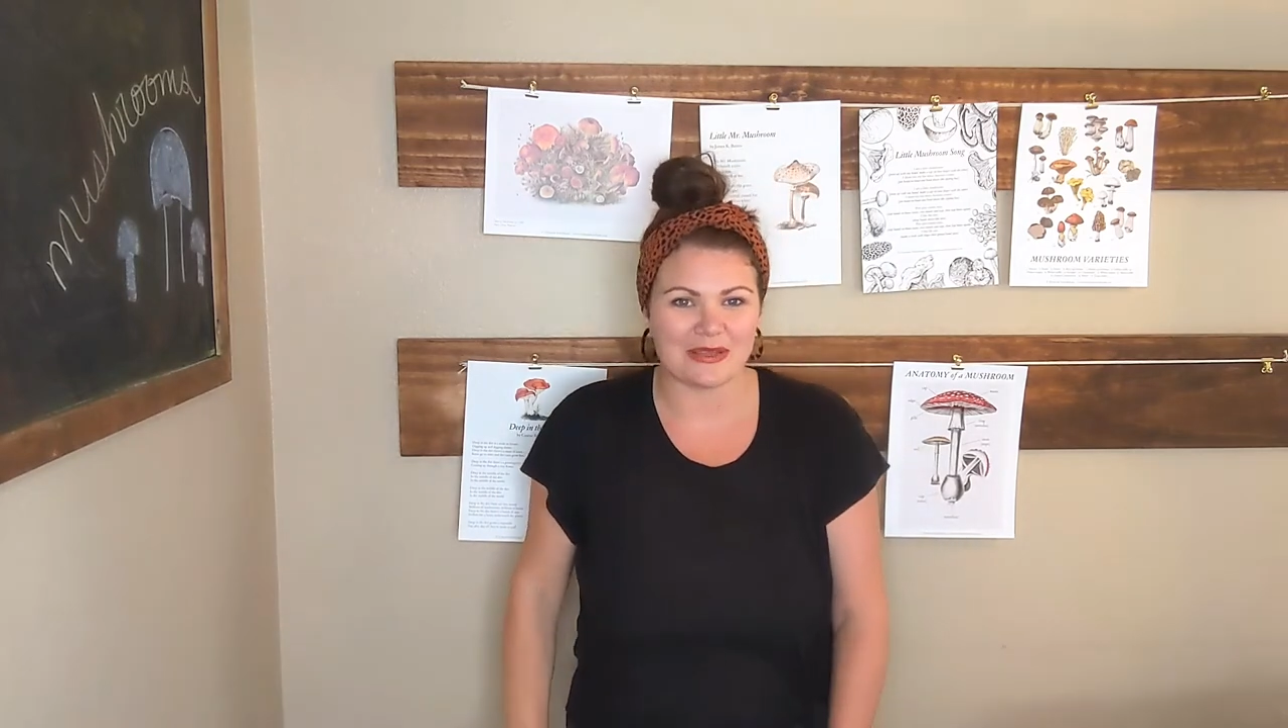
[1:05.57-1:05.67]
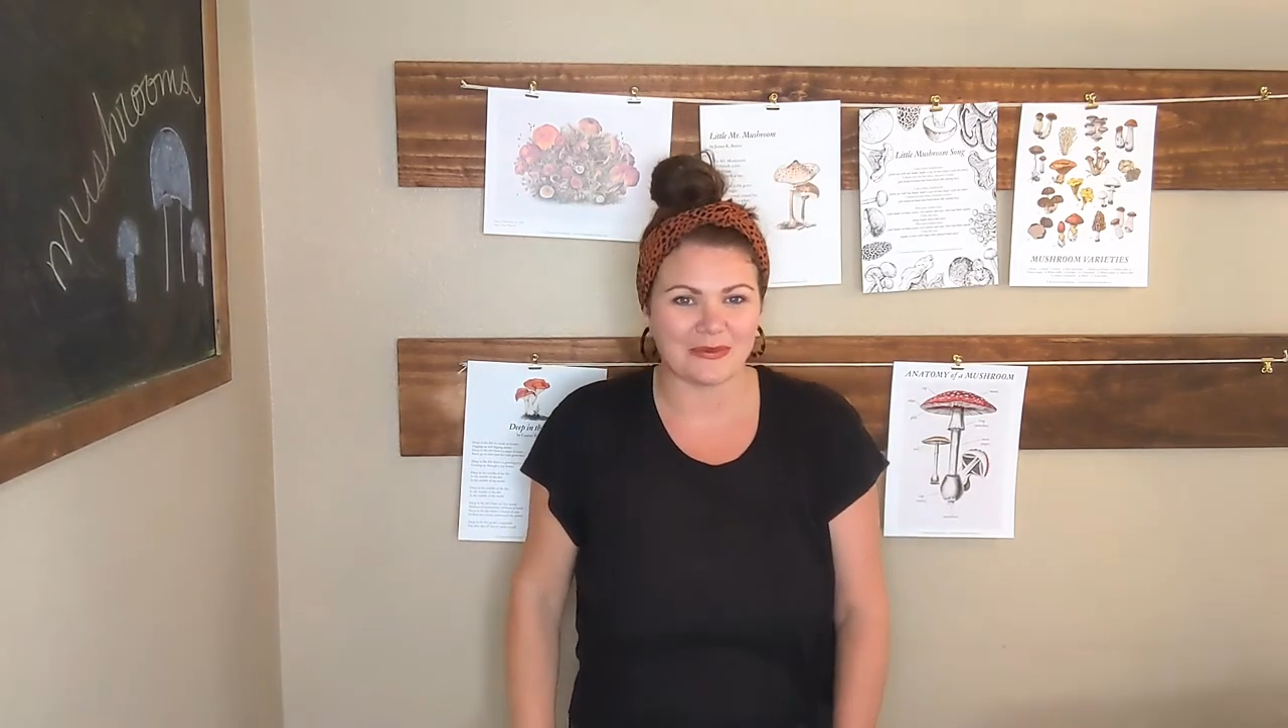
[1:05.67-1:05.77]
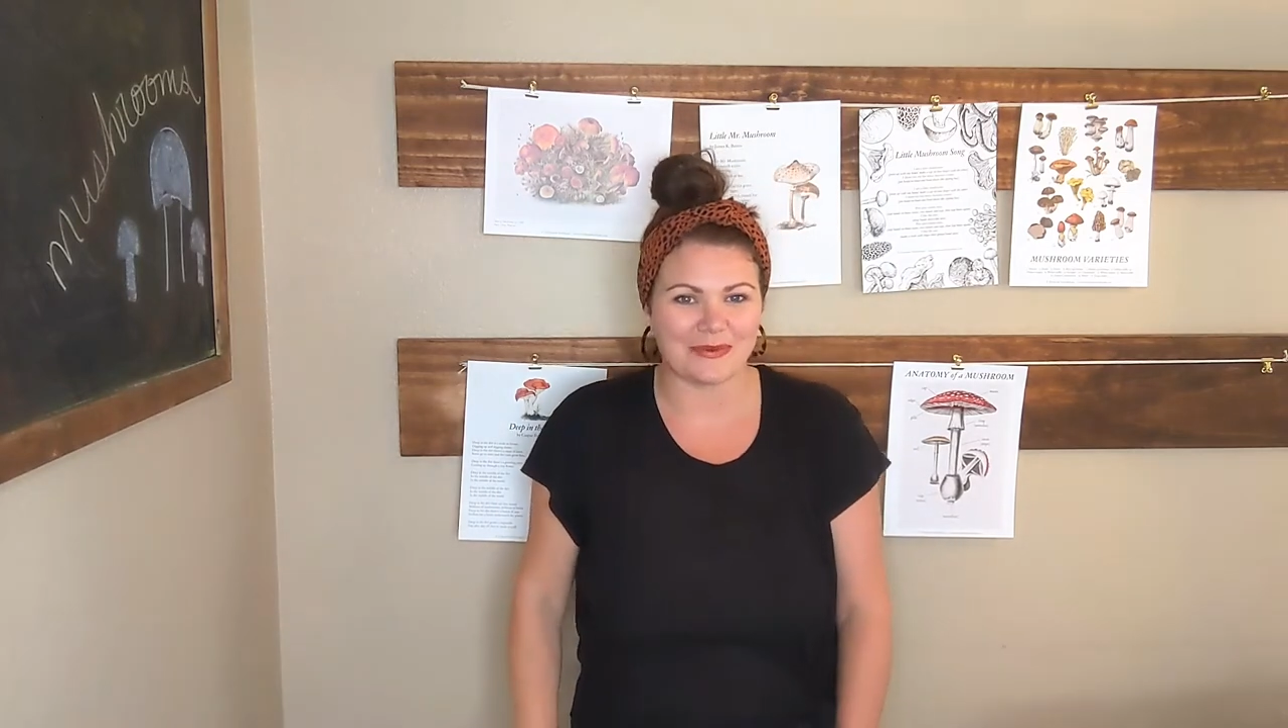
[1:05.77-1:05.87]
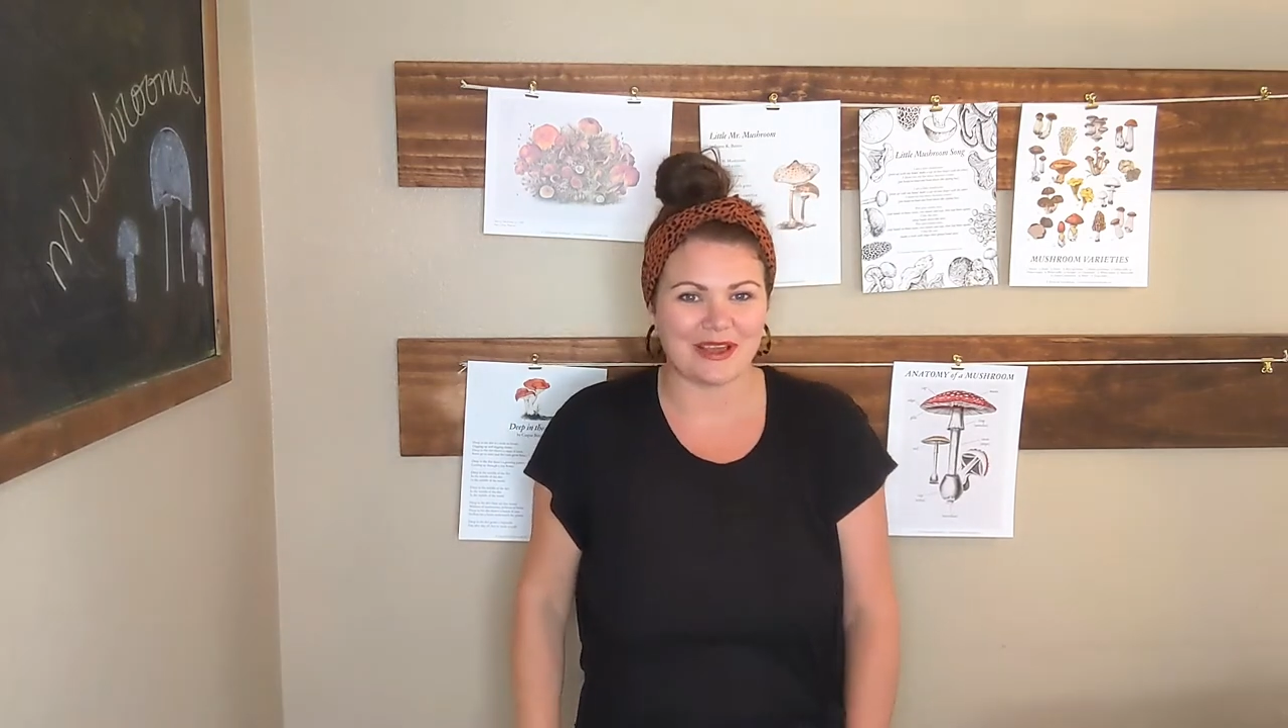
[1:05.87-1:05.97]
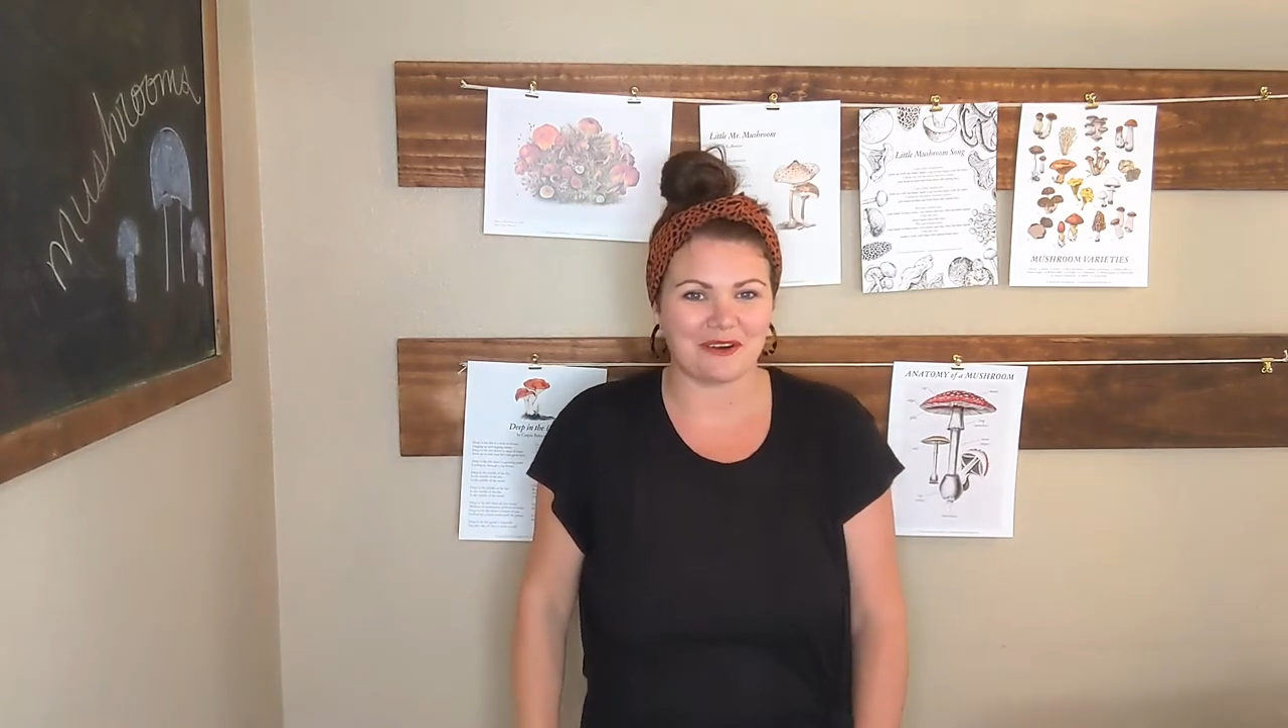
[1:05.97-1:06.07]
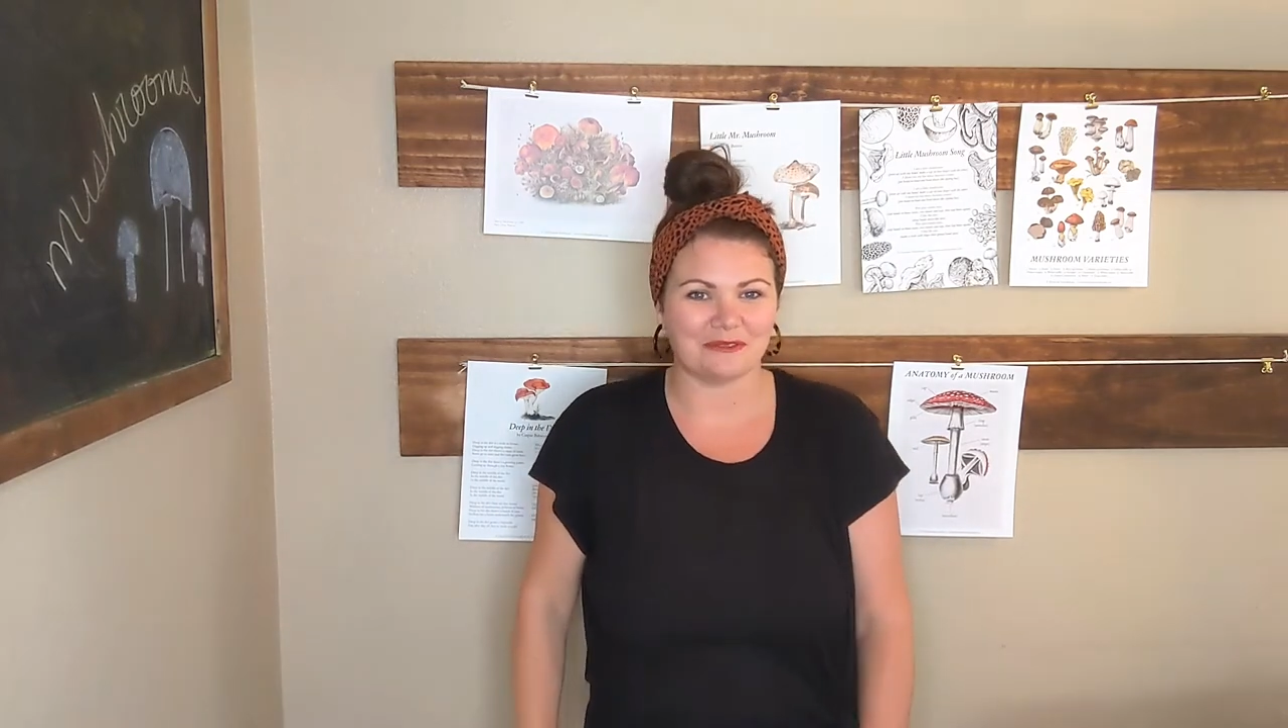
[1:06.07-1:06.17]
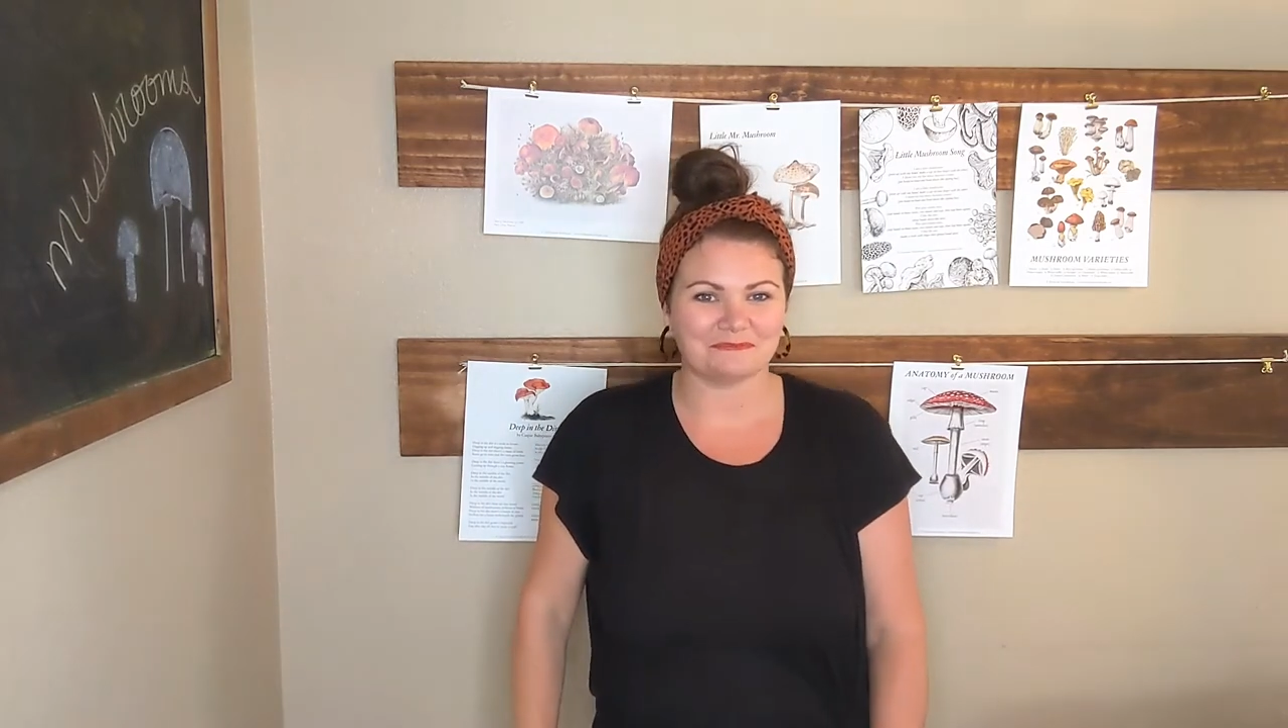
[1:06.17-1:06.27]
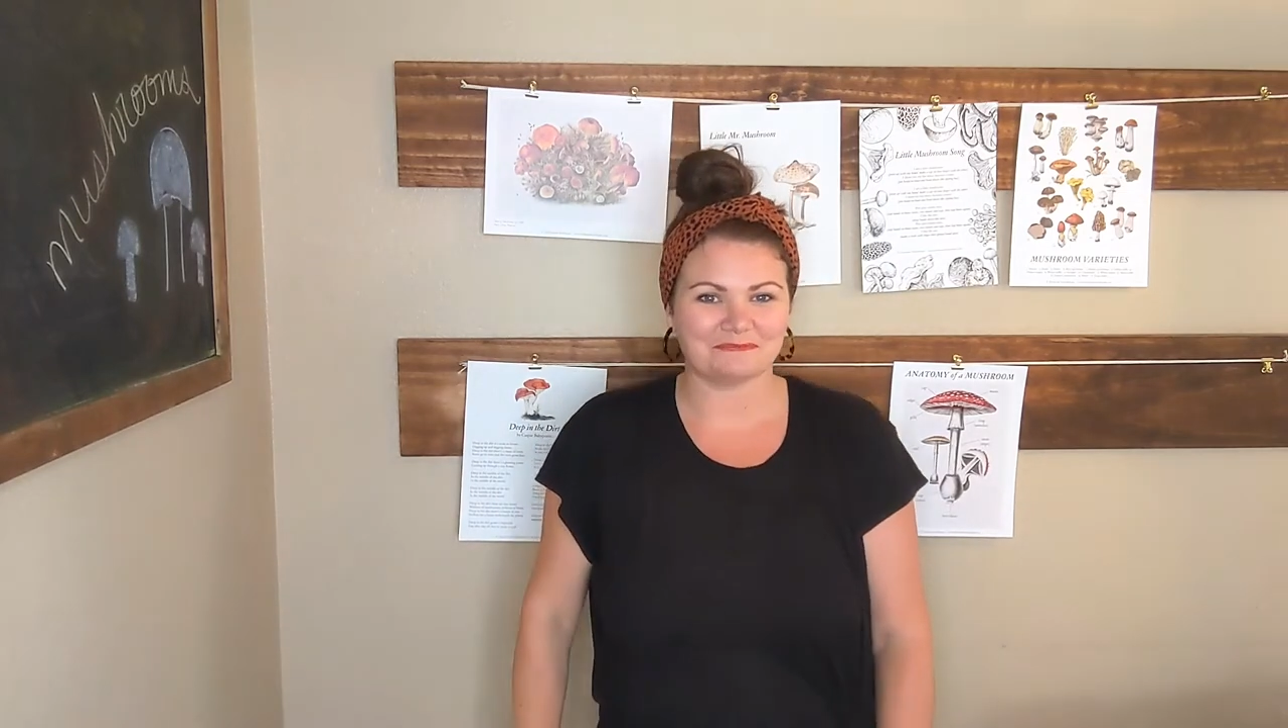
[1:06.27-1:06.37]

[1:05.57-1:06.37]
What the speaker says: Here we go.